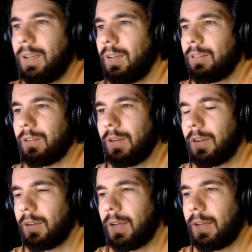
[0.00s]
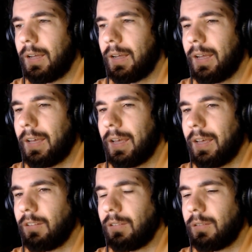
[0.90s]
So,
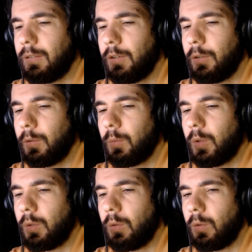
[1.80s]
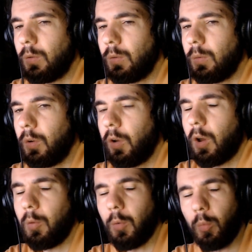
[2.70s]
as you will
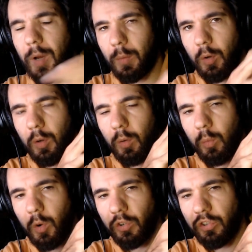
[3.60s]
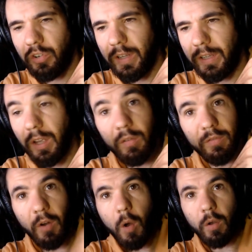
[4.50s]
know, or people who watch the
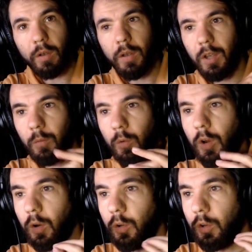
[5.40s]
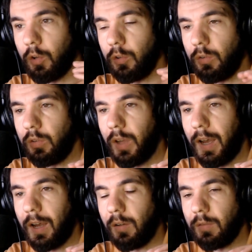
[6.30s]
vlog will know, Luke, who's
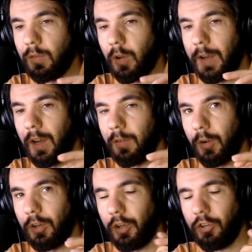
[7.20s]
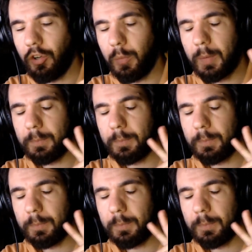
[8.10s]
vlogging over on YouTube,